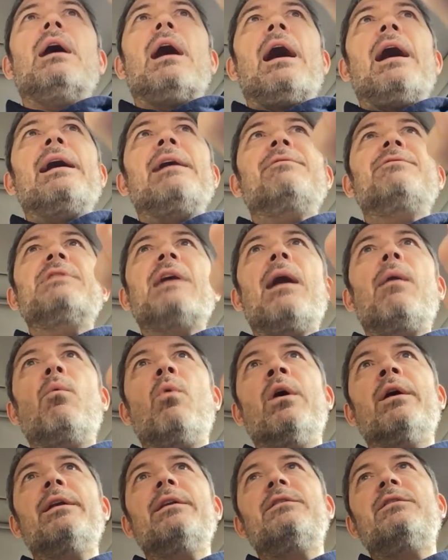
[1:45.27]
I have not
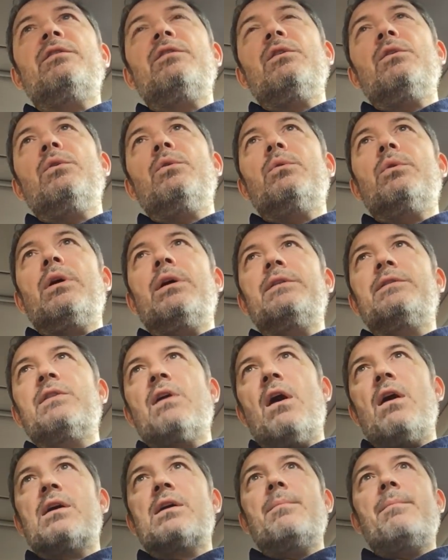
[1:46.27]
wanted to
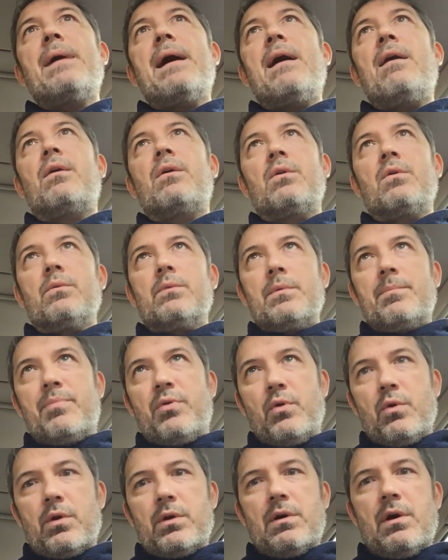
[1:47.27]
talk about or
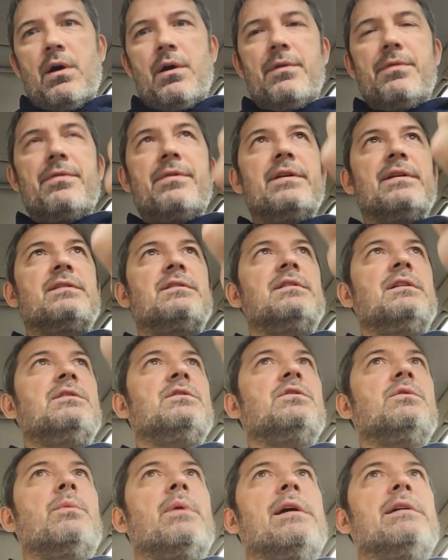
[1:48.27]
report on this
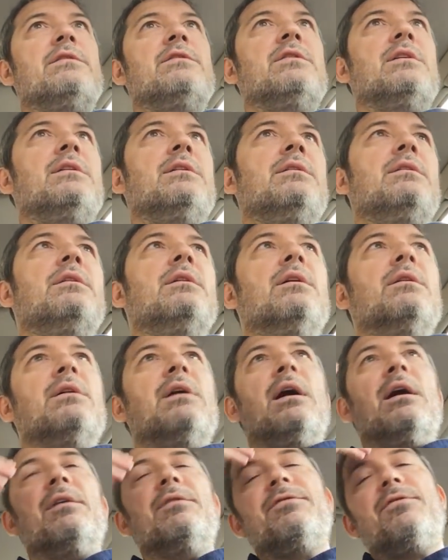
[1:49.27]
situation
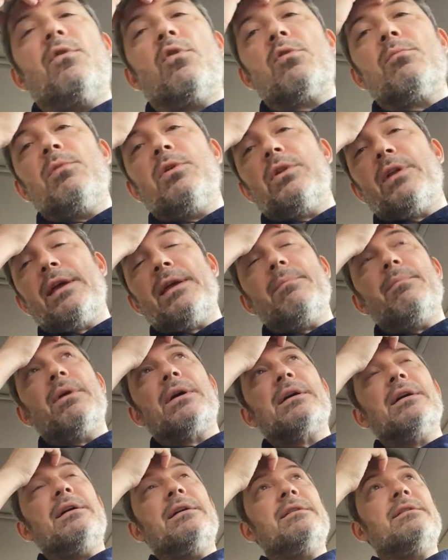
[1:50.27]
uh, formally,
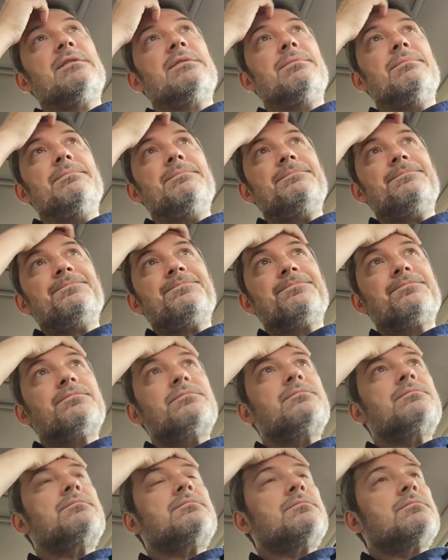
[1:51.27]
because
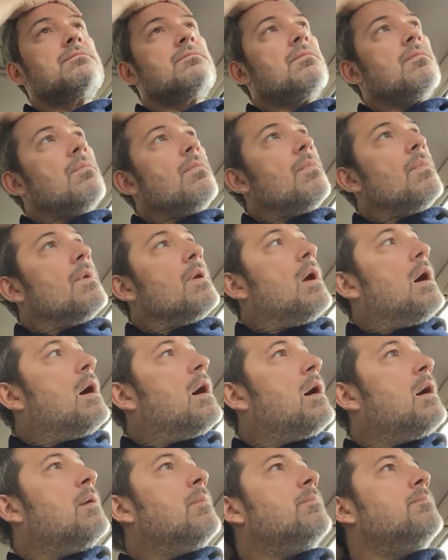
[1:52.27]

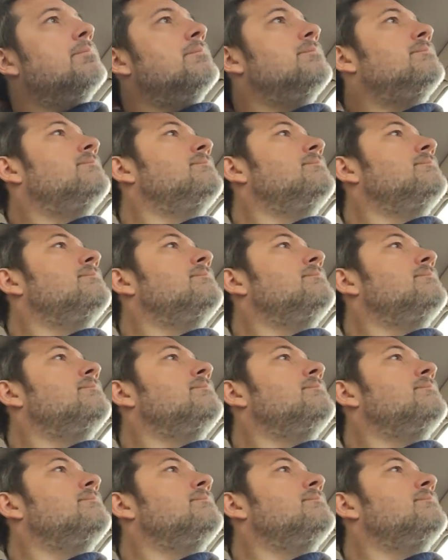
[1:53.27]
um,